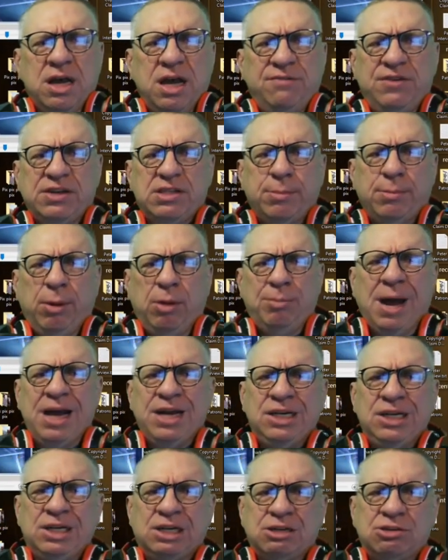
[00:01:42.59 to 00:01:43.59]
invisible
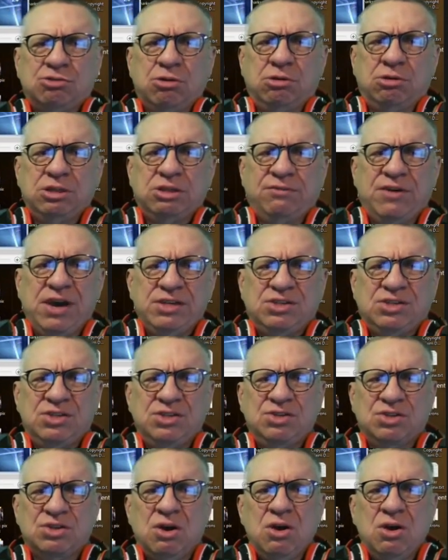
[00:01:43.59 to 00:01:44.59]
mind control
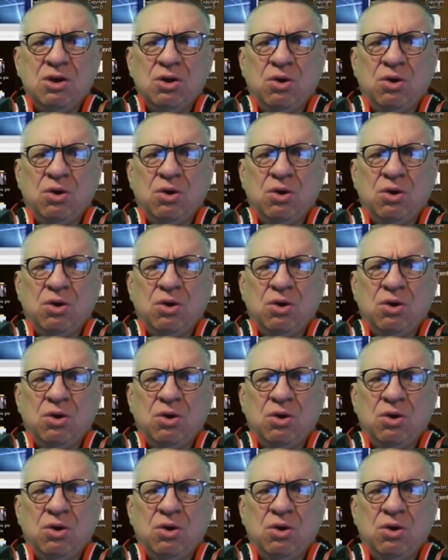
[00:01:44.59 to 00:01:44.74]
devices,